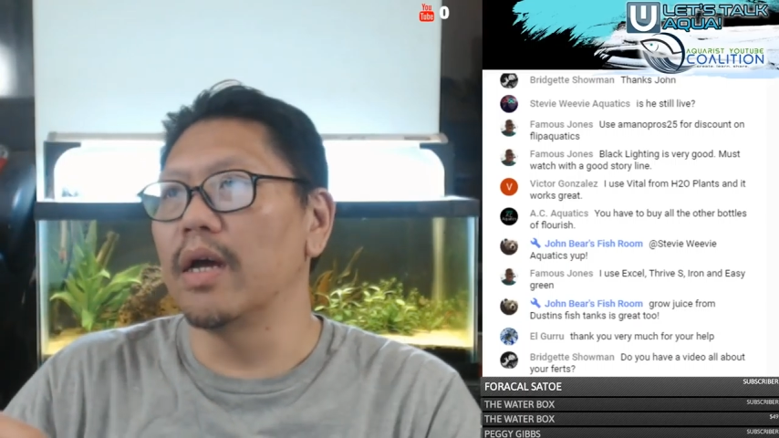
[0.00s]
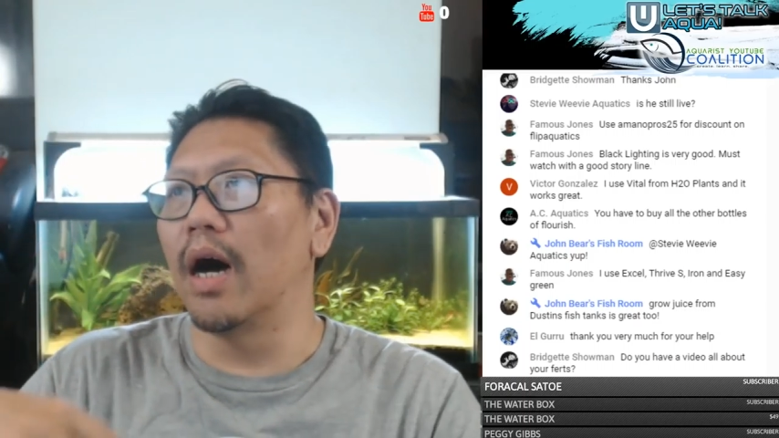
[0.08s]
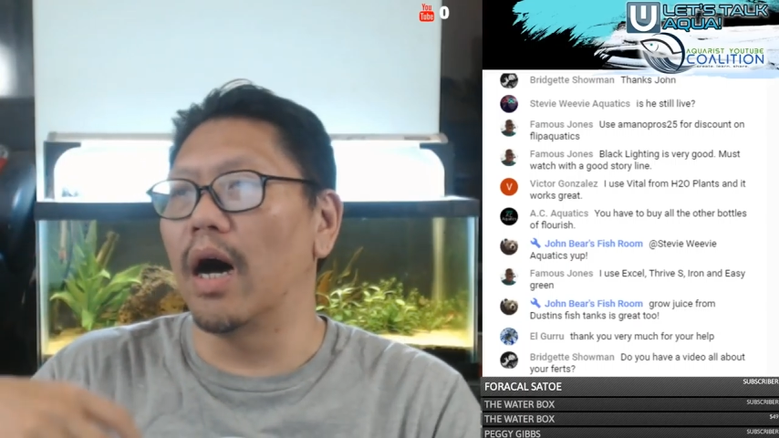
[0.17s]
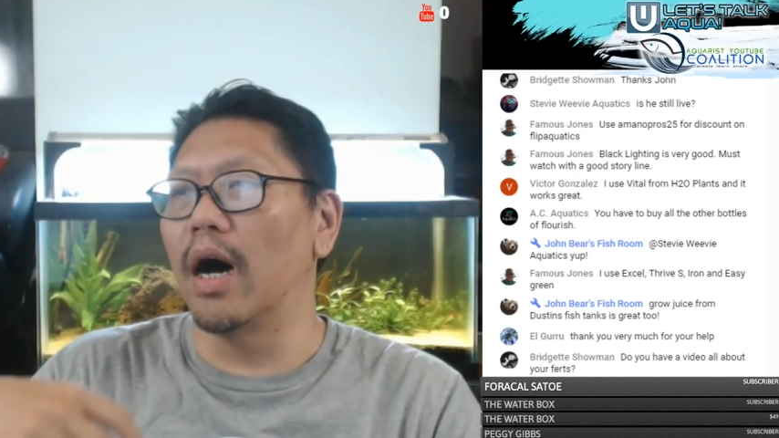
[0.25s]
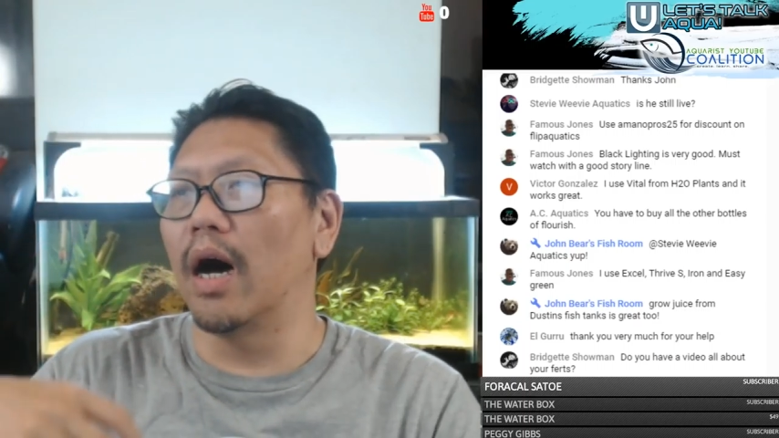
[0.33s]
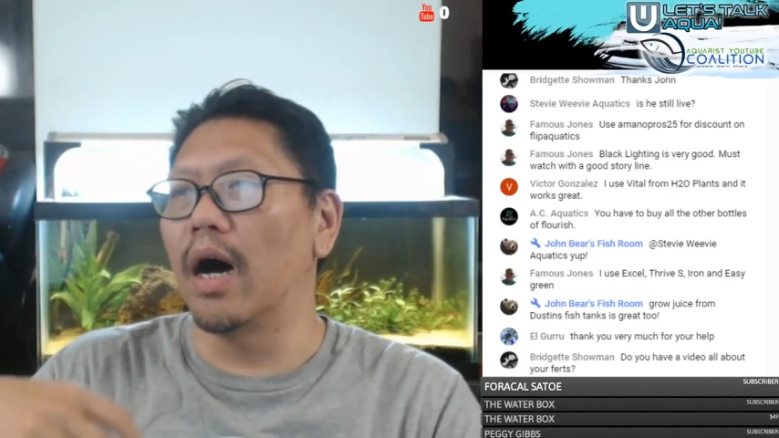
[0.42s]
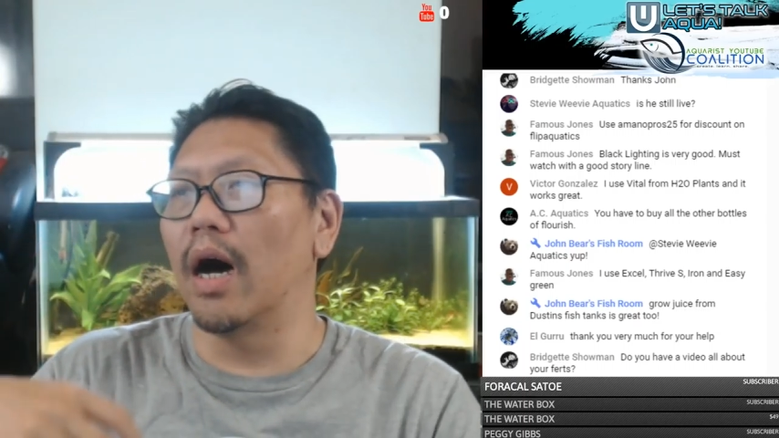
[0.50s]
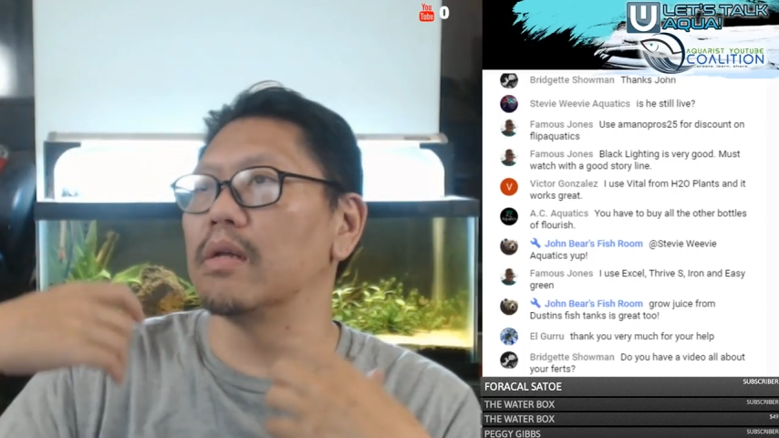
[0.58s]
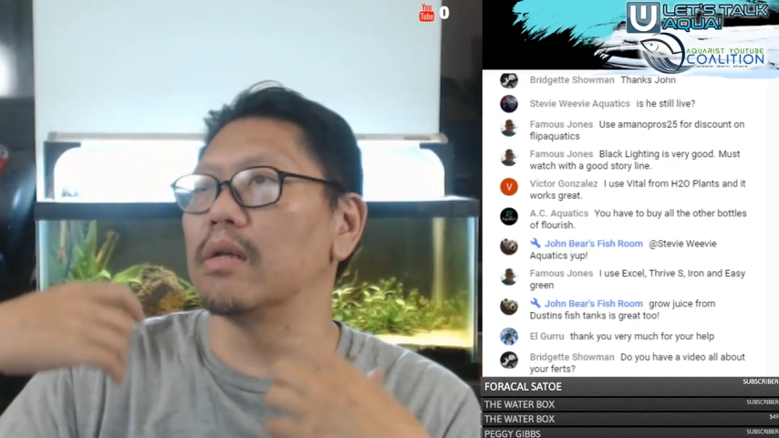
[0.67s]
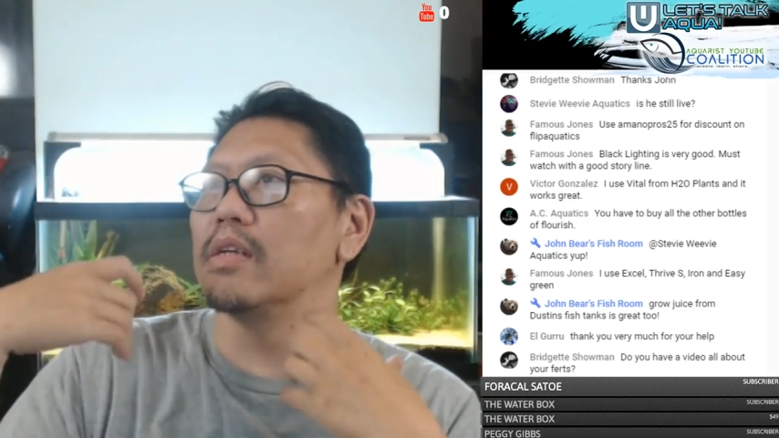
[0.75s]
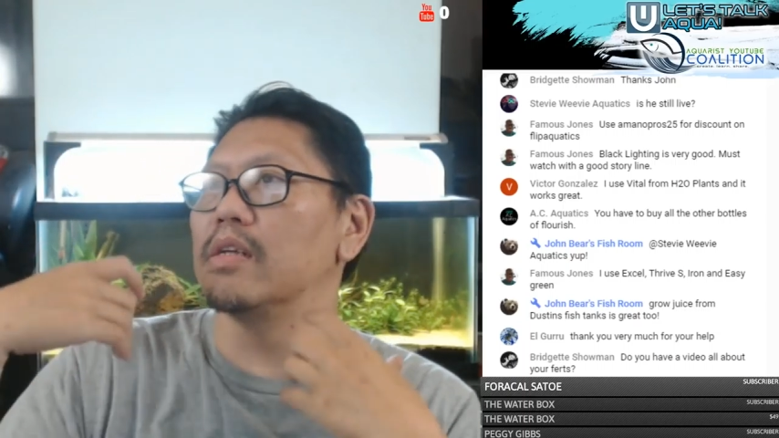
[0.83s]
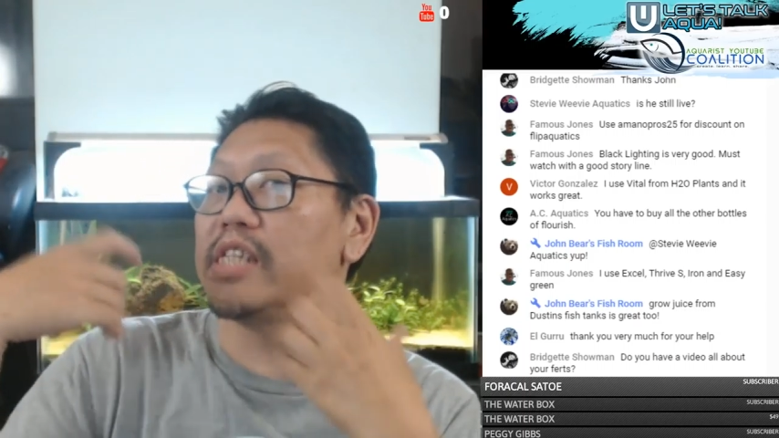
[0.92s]

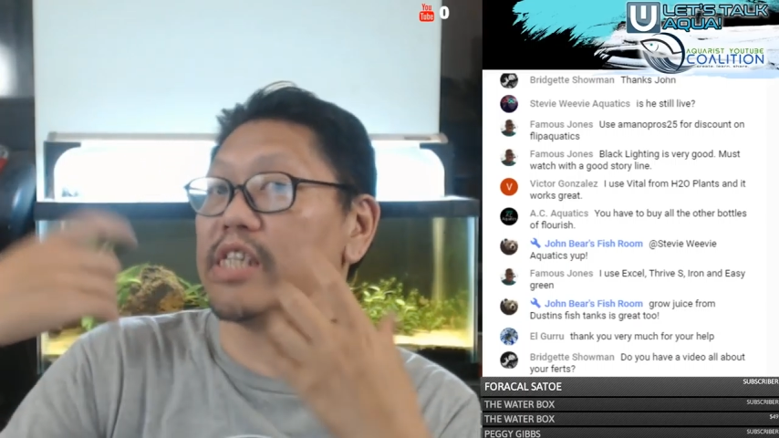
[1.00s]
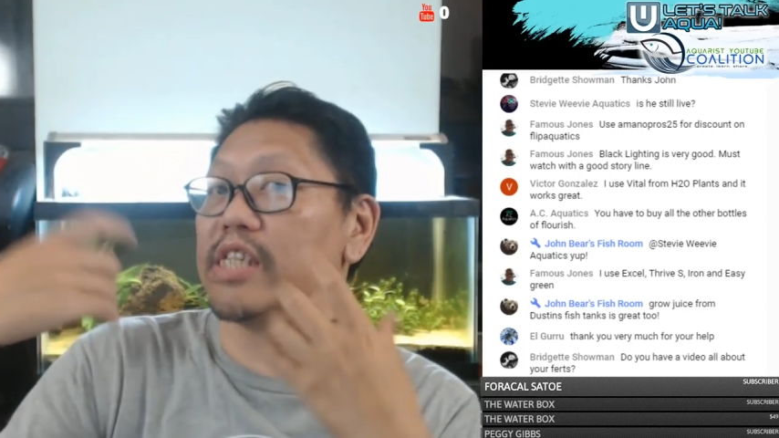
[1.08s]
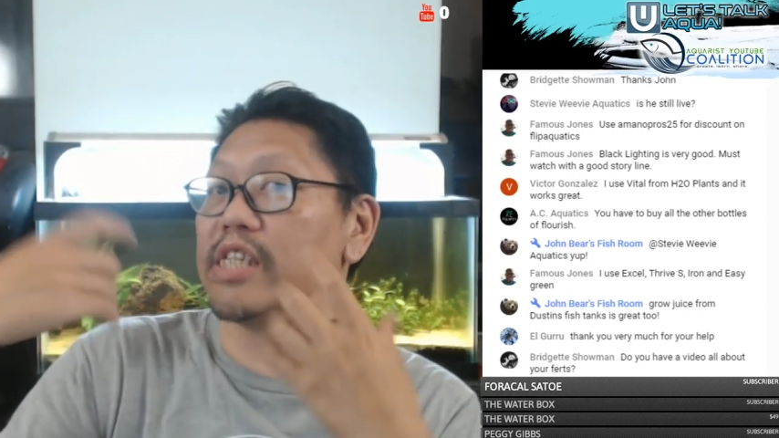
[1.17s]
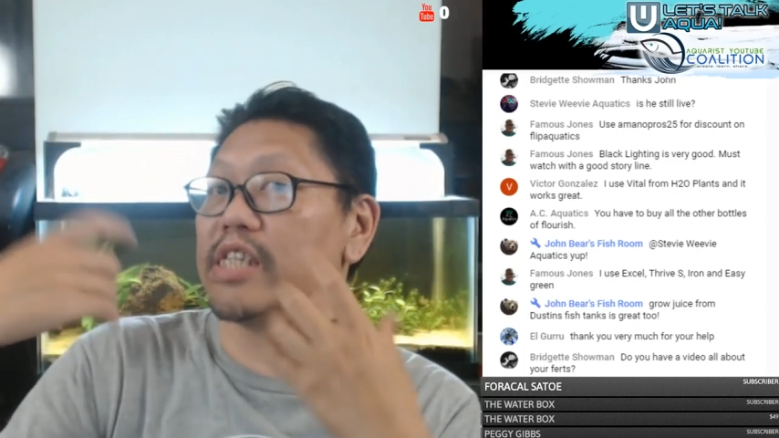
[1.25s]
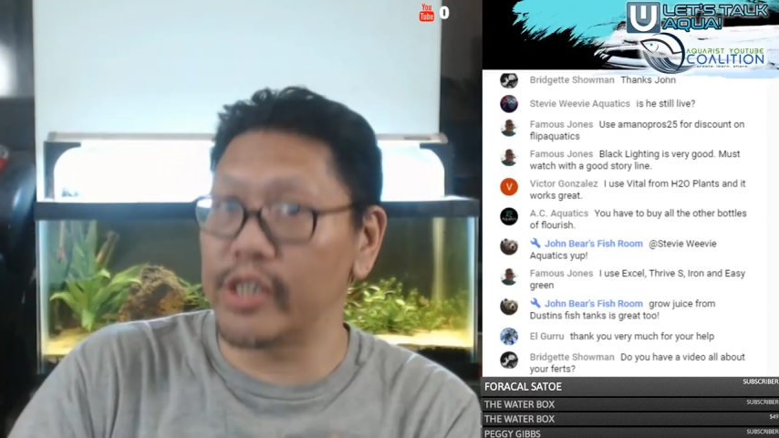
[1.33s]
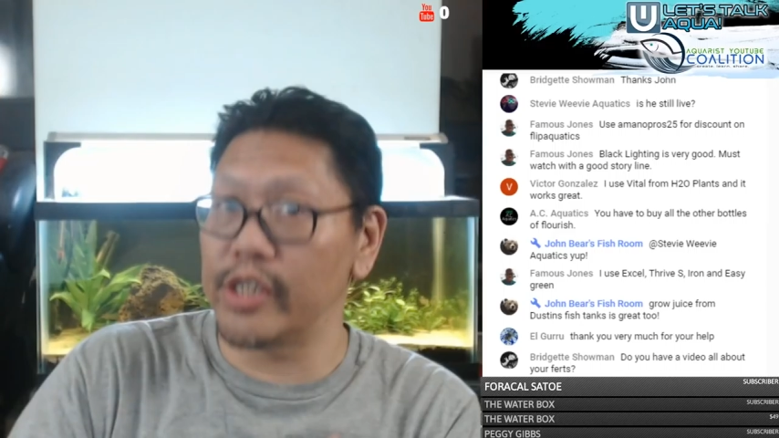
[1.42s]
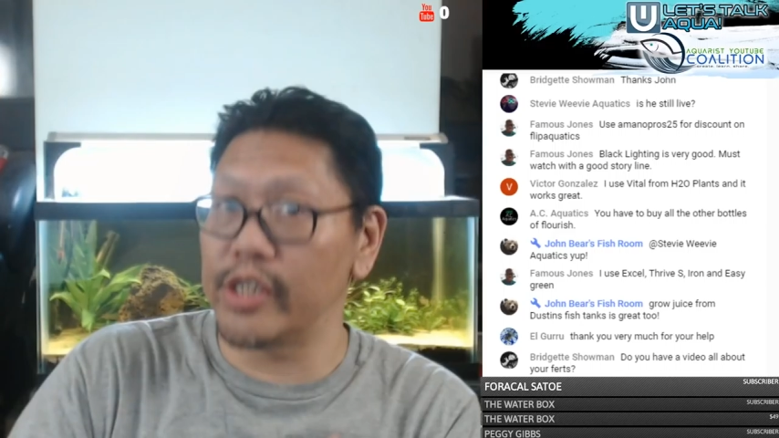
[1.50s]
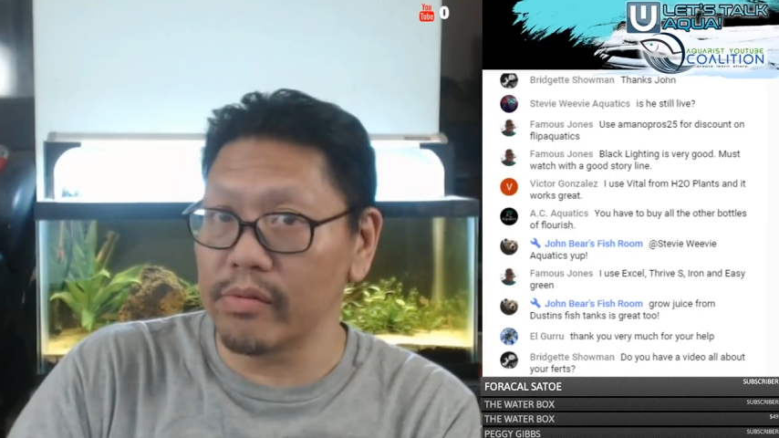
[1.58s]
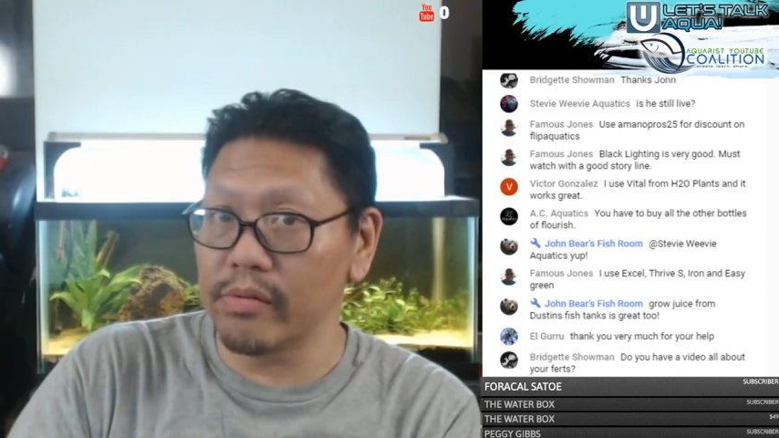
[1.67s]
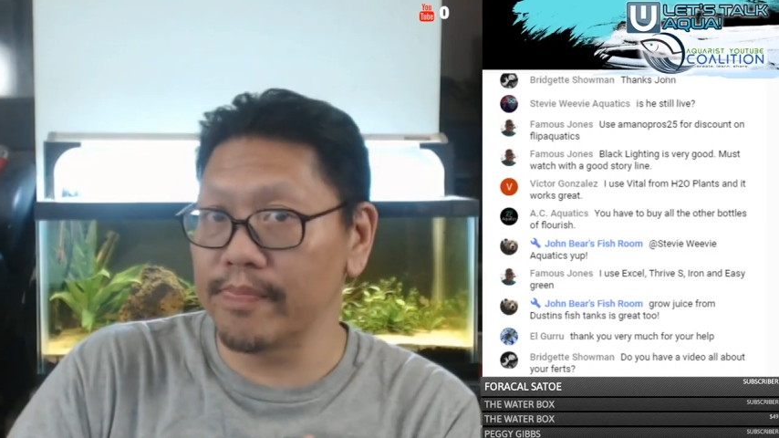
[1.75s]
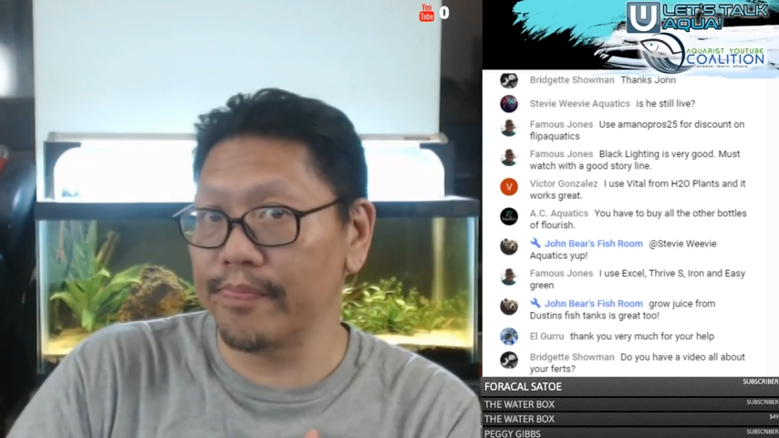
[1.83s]
CO2,